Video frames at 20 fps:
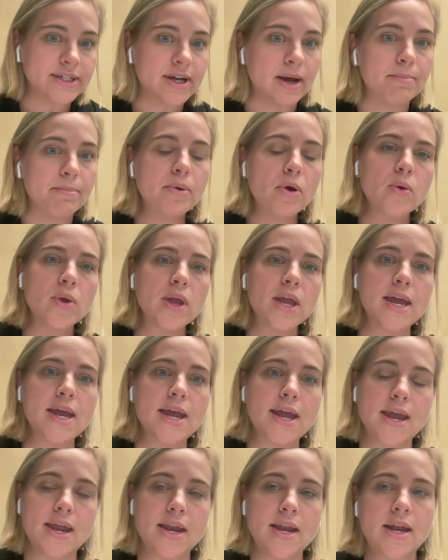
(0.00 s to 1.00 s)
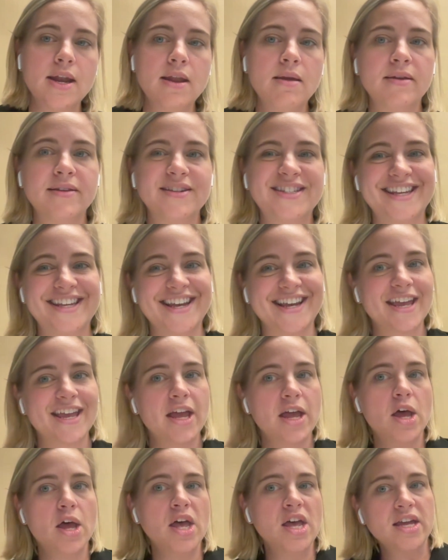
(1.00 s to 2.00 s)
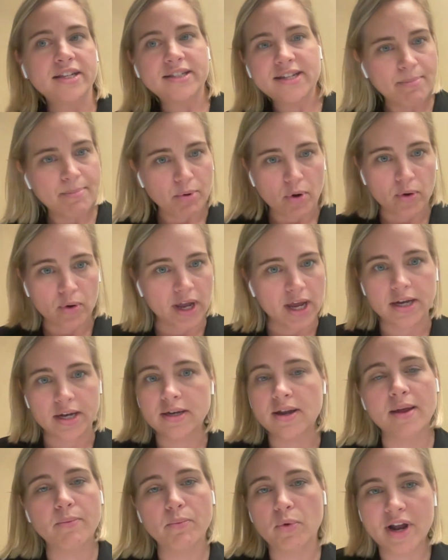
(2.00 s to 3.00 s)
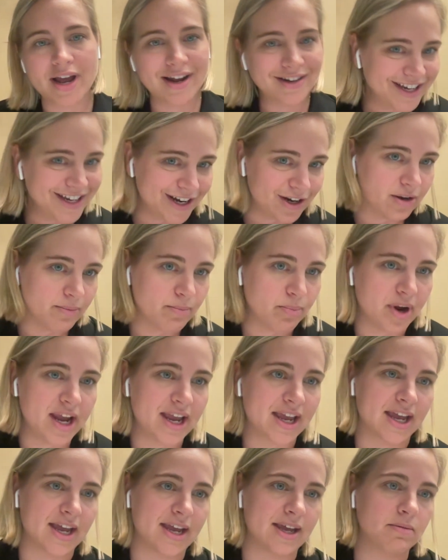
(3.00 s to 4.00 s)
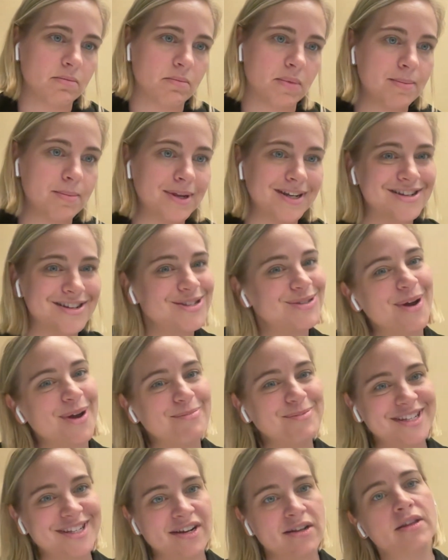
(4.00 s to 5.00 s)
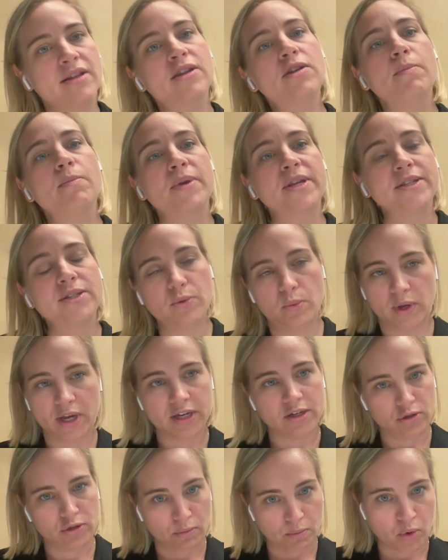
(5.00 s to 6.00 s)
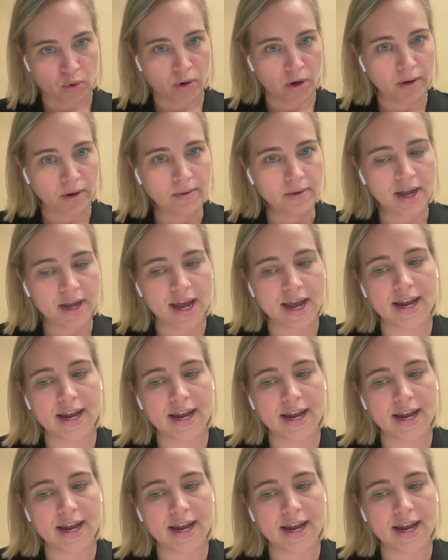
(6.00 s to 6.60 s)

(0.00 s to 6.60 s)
not broken. It's like, it's not broken, and we're not here to break it. Maybe disrupt it a little bit so we can do more.